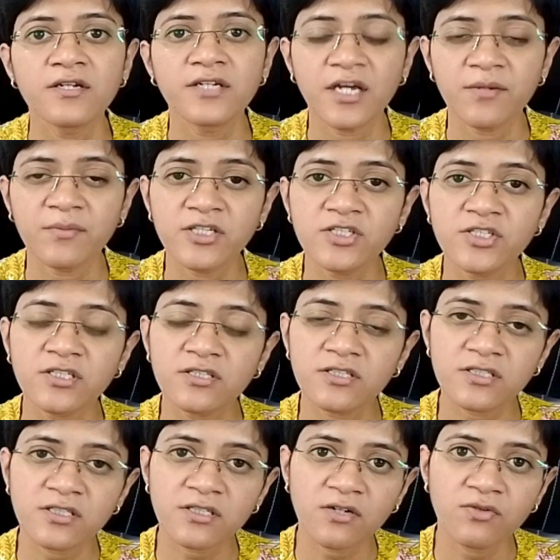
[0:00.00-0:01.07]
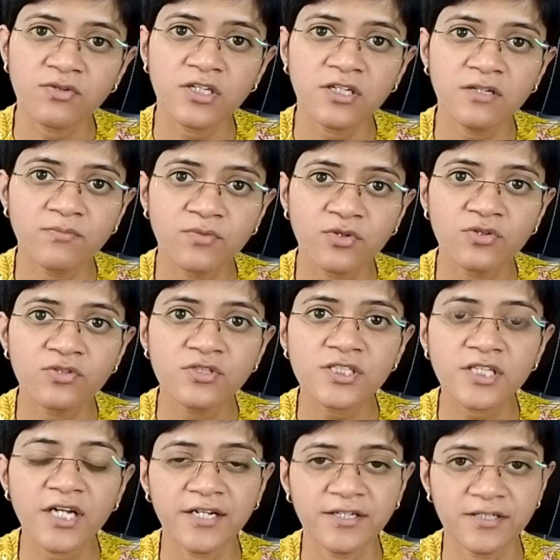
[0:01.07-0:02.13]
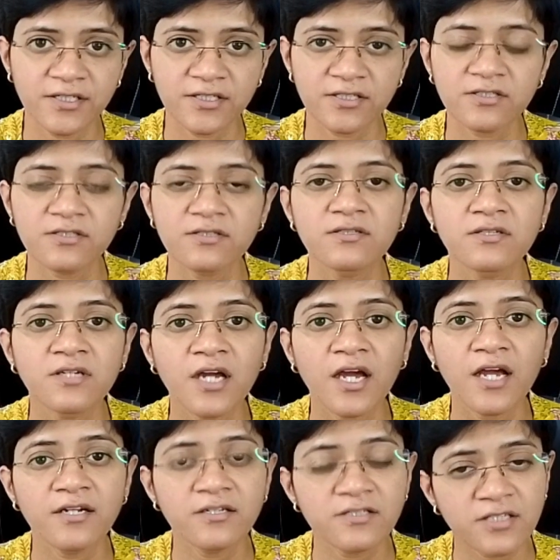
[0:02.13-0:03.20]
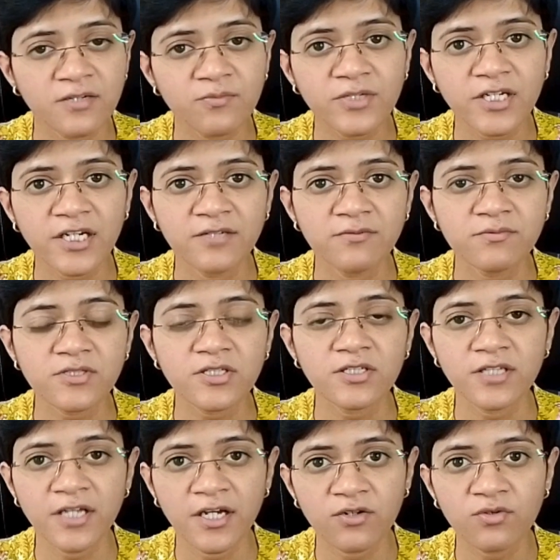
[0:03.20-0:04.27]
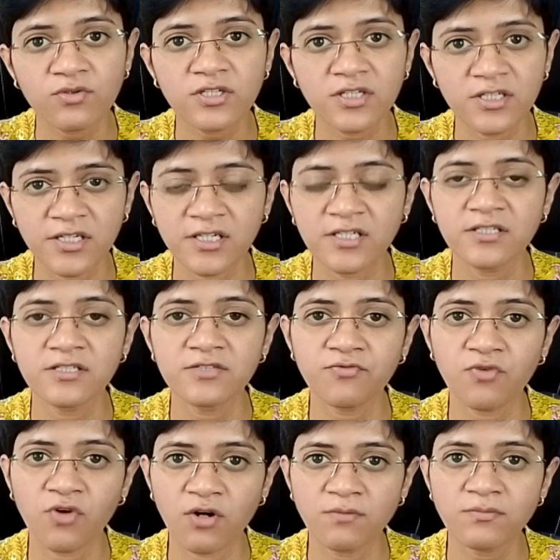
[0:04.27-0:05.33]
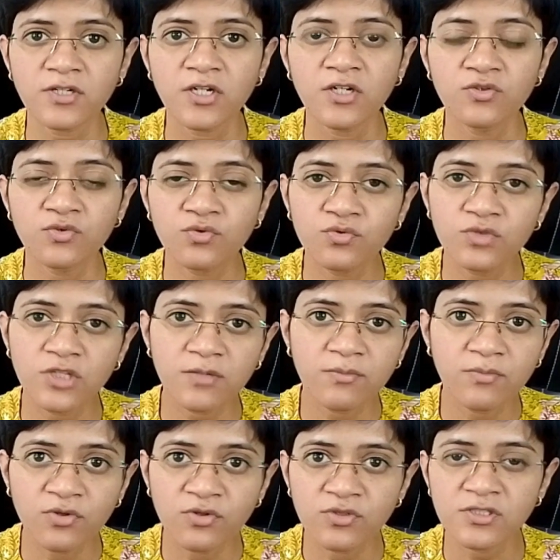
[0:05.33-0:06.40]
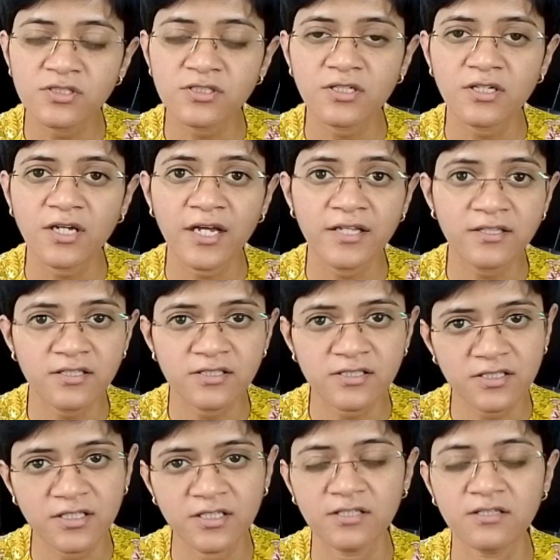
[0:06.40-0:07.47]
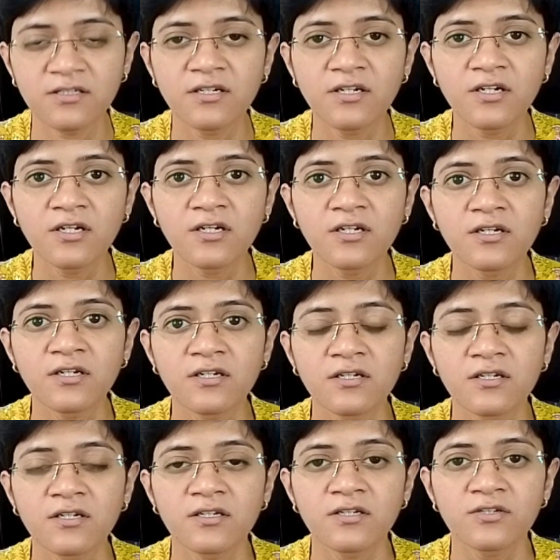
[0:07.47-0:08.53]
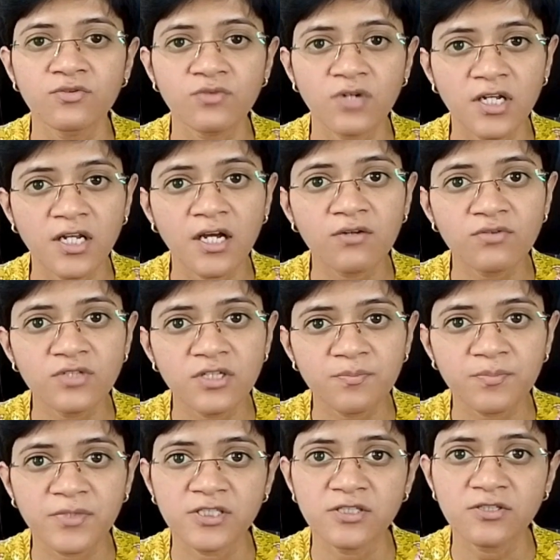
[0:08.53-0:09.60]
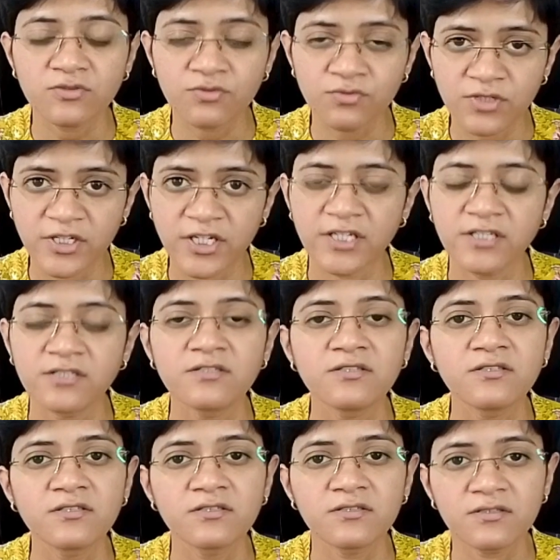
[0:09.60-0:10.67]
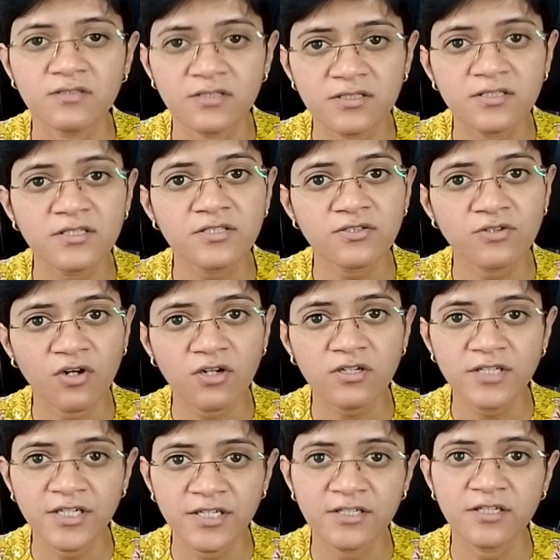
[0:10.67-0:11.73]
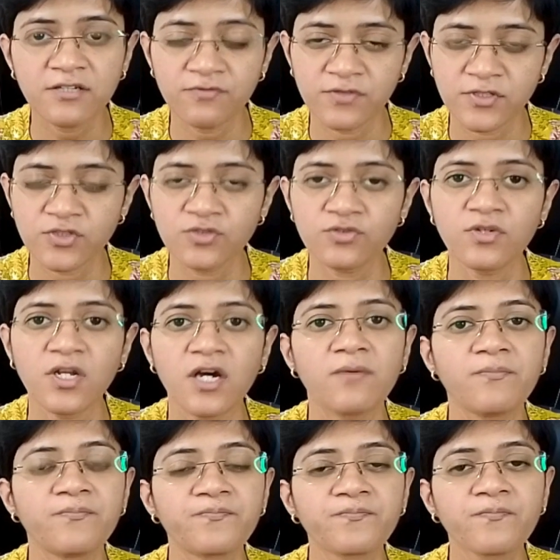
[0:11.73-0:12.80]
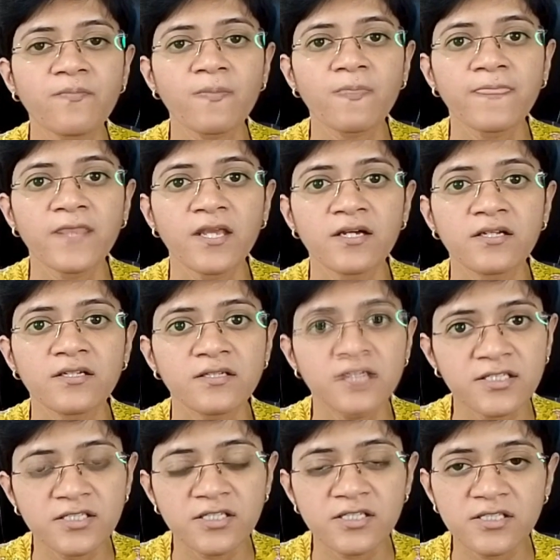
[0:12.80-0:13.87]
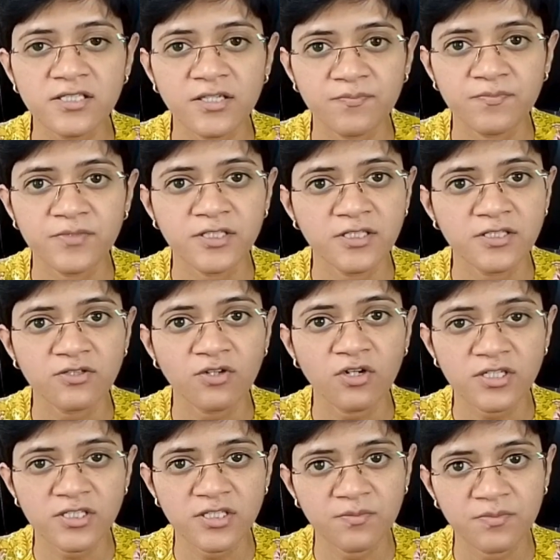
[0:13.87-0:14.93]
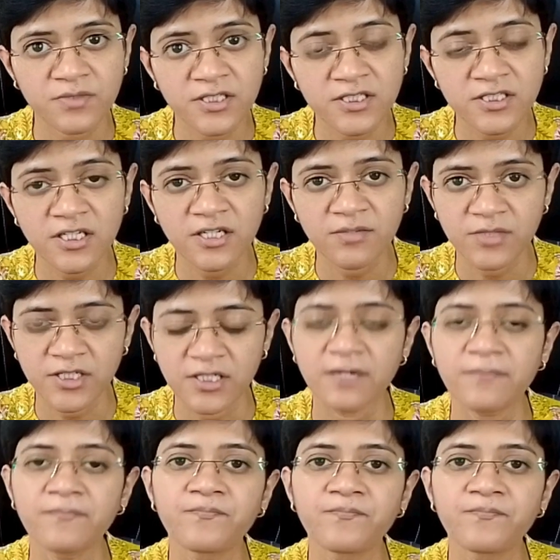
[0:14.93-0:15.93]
damaging the surrounding bones and teeth. And sometimes a narrow tunnel is formed through the bones and the skin to allow the pus to drain. This is called dental fistula. Next is sepsis or septicemia.